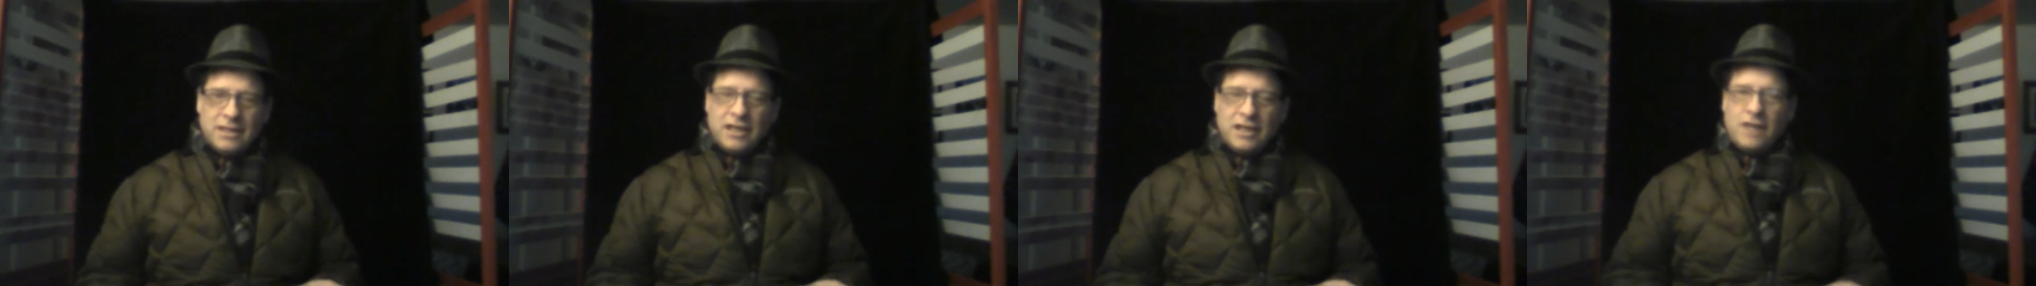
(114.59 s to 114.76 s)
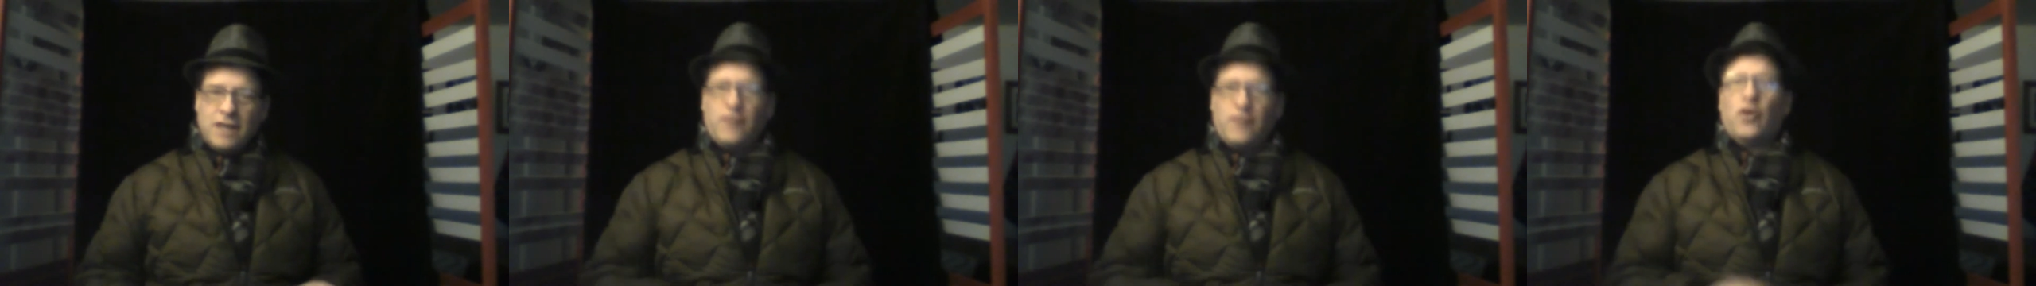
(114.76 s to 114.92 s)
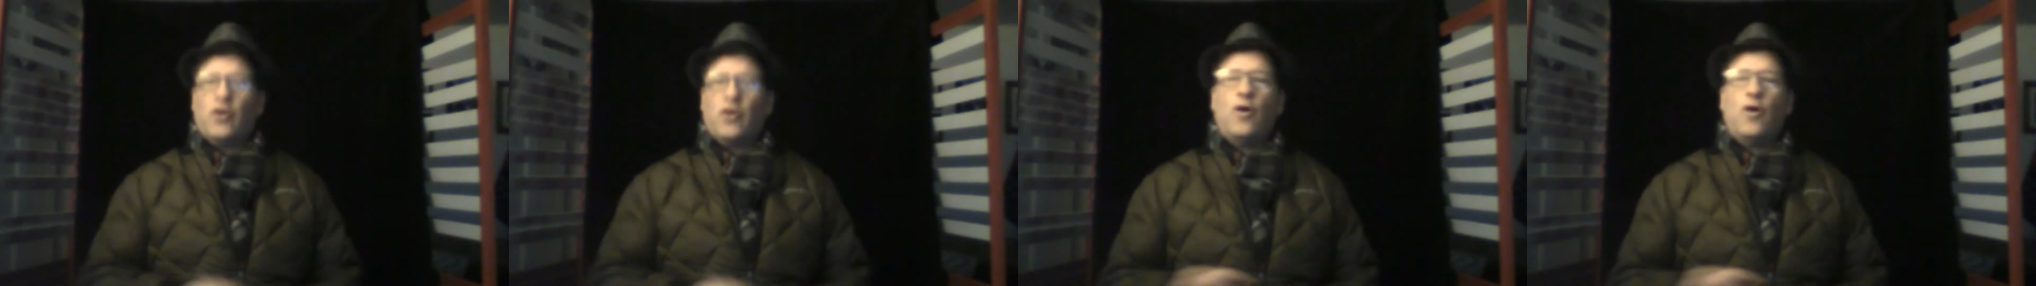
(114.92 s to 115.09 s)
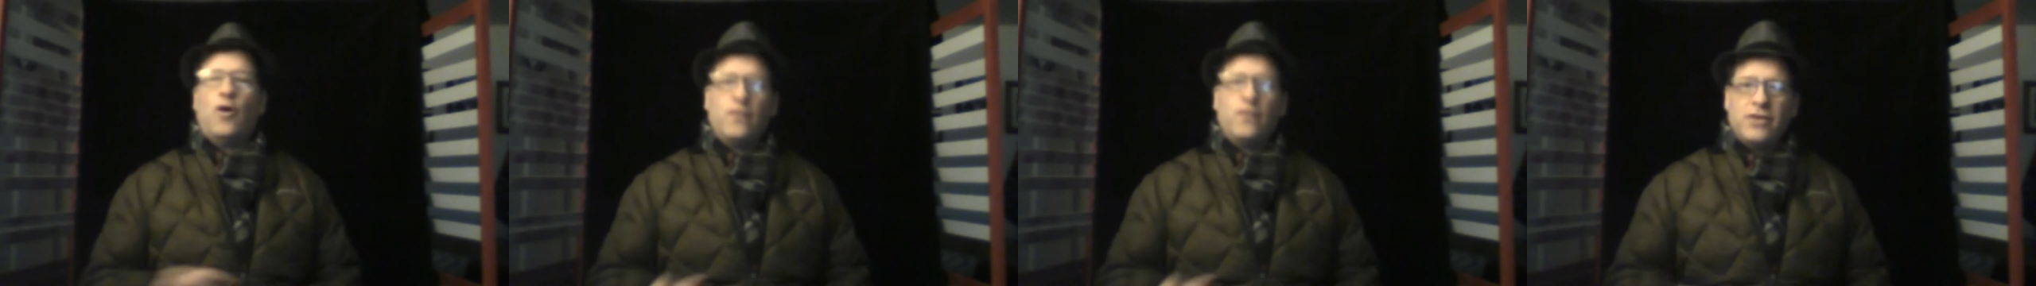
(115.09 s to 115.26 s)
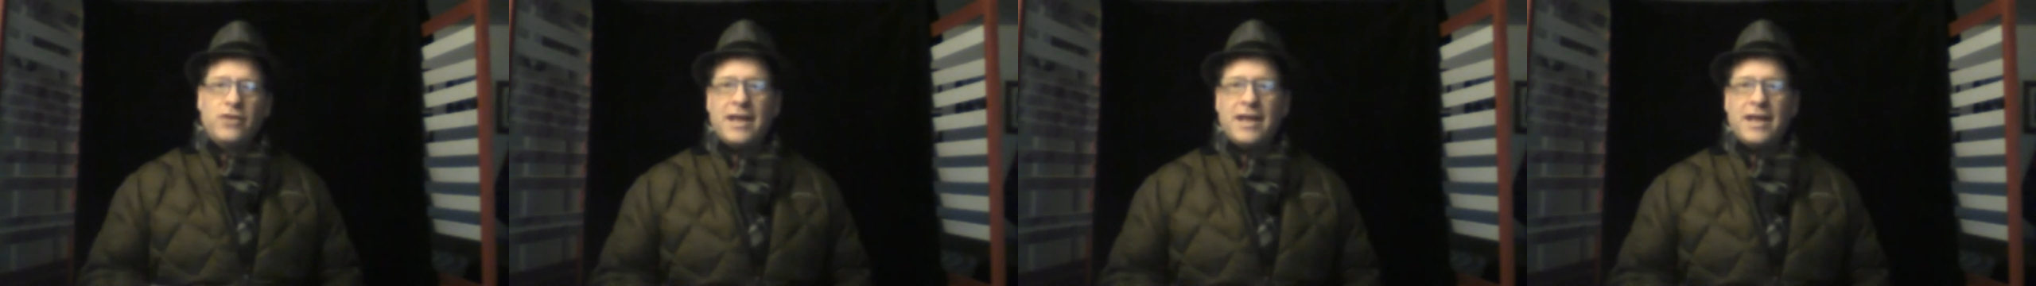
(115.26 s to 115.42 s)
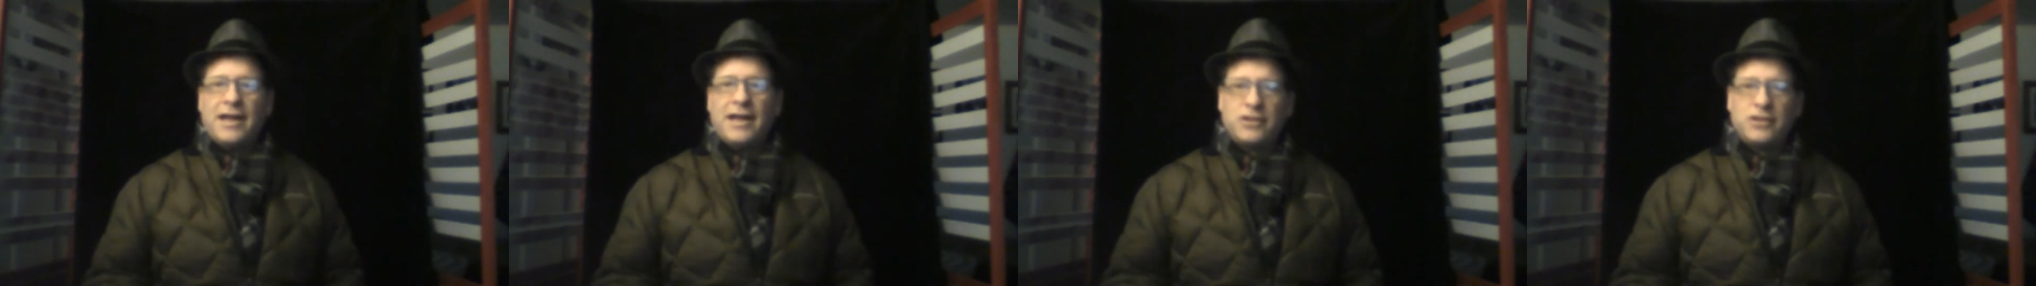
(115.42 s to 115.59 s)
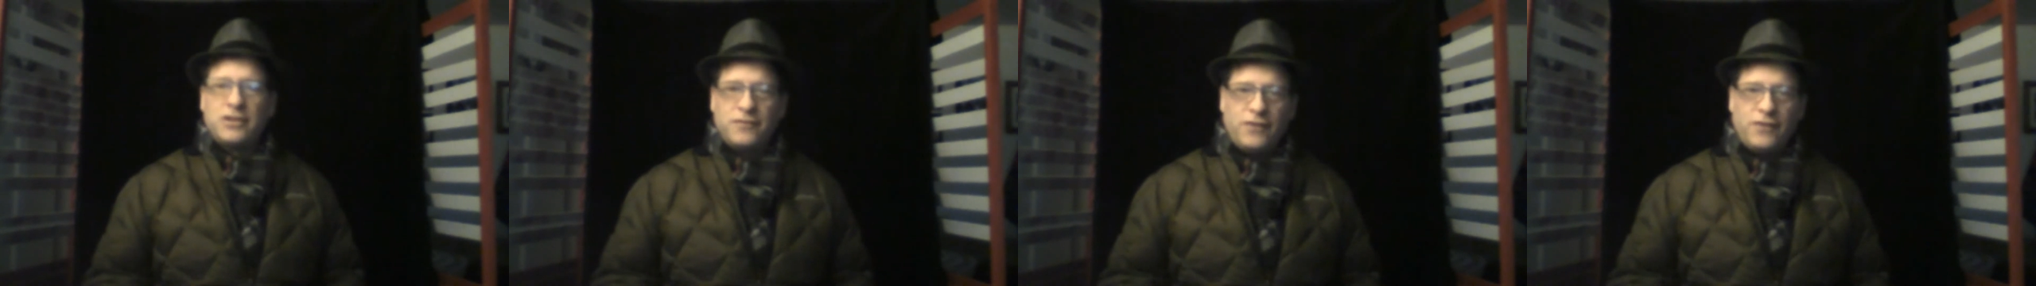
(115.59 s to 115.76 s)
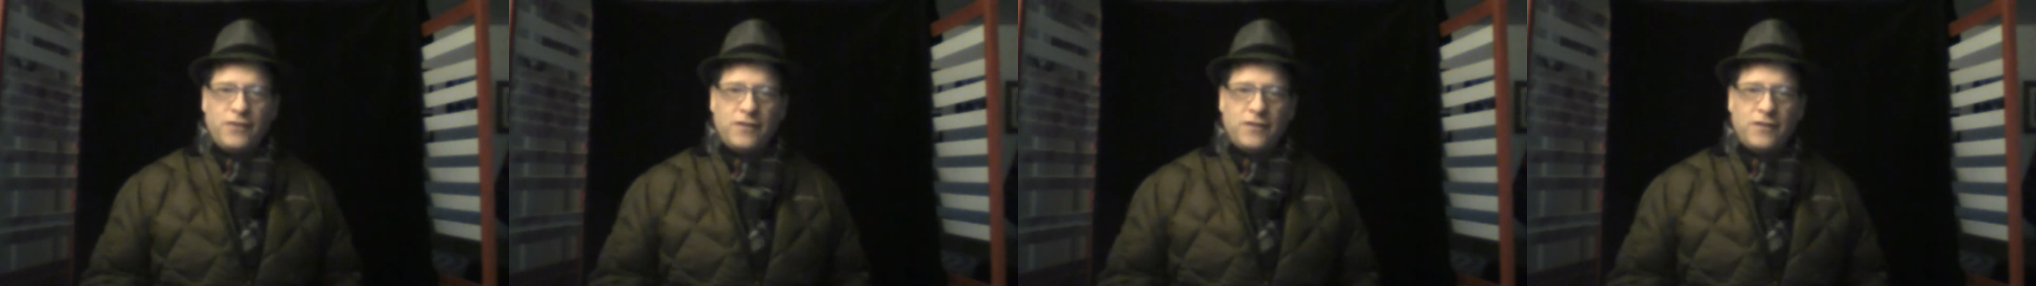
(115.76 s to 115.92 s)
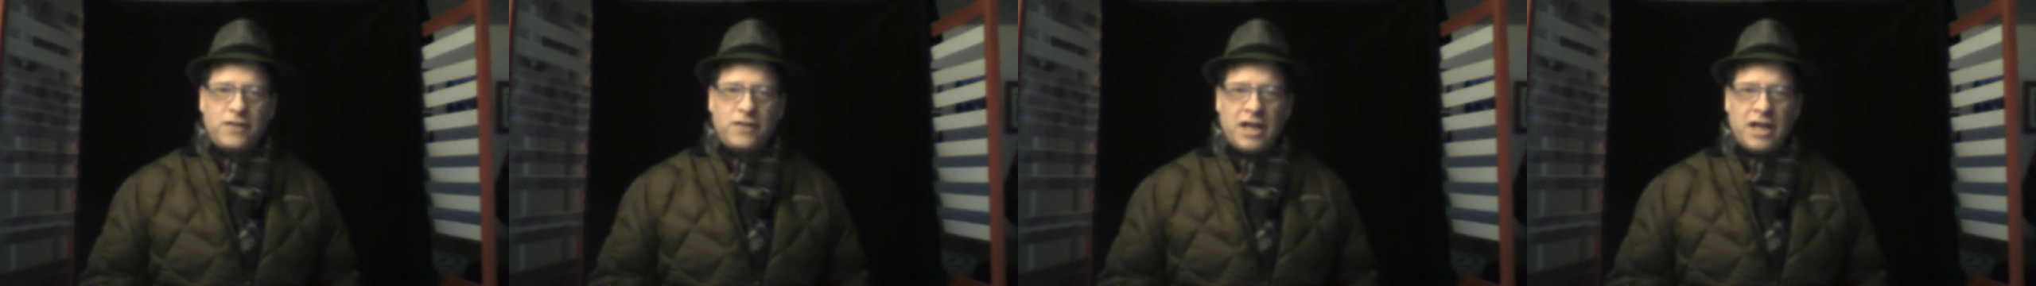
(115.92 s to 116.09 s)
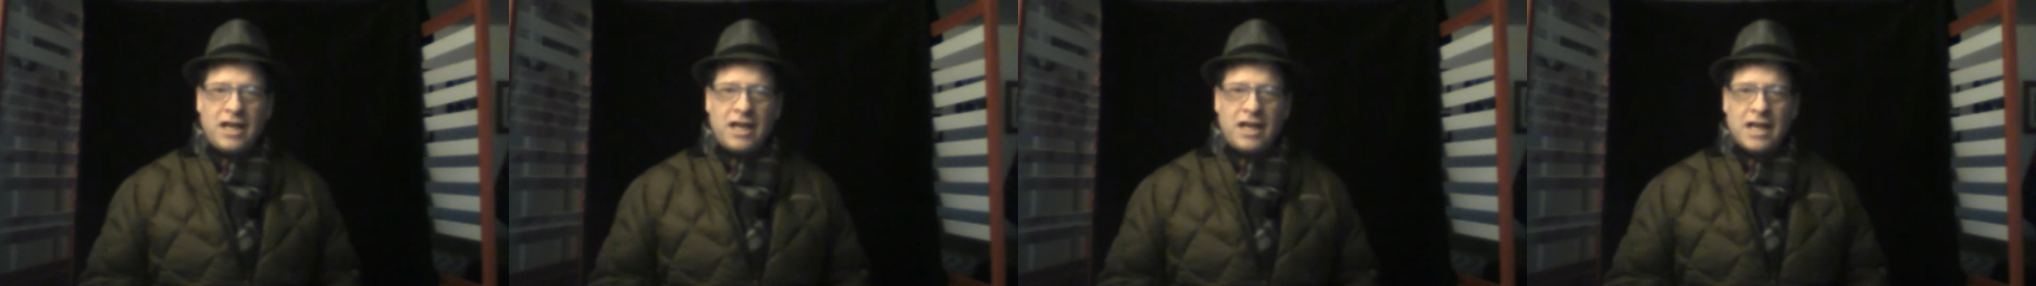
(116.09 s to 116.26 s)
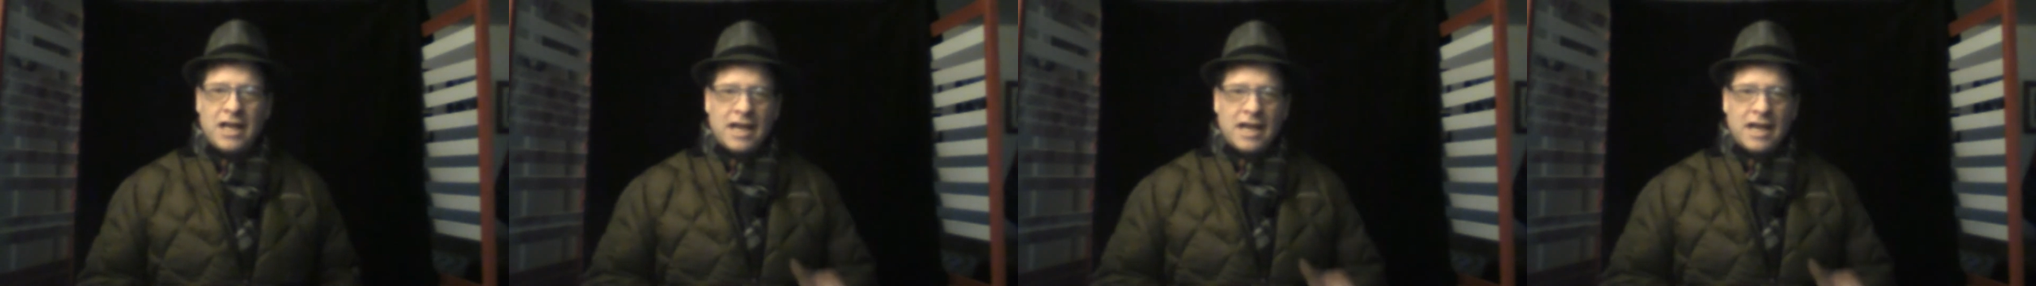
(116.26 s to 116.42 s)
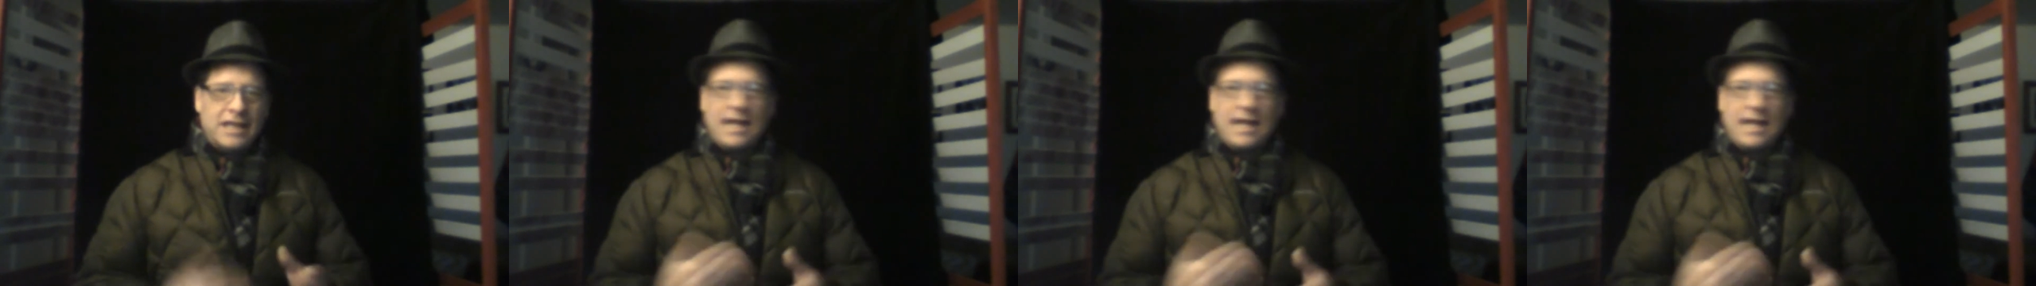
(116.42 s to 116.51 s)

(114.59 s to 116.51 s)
if you're over the age of 50,